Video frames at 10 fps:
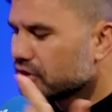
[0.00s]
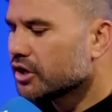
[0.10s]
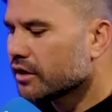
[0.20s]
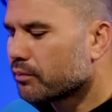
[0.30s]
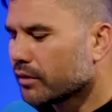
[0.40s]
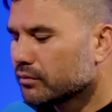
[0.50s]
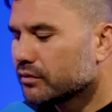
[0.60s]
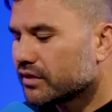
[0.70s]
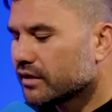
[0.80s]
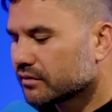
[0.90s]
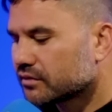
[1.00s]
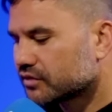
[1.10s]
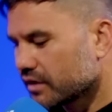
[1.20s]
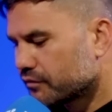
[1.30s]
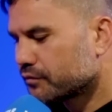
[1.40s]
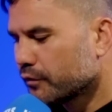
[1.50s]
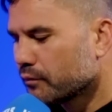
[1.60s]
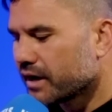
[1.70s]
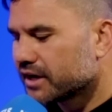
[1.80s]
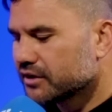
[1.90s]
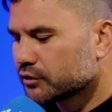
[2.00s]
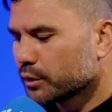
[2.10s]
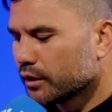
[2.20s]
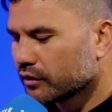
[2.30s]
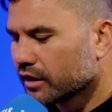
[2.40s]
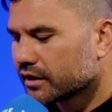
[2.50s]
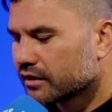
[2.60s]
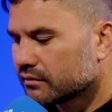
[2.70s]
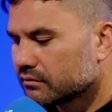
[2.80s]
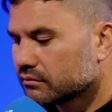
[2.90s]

But you know the problem with for Paddy as well, like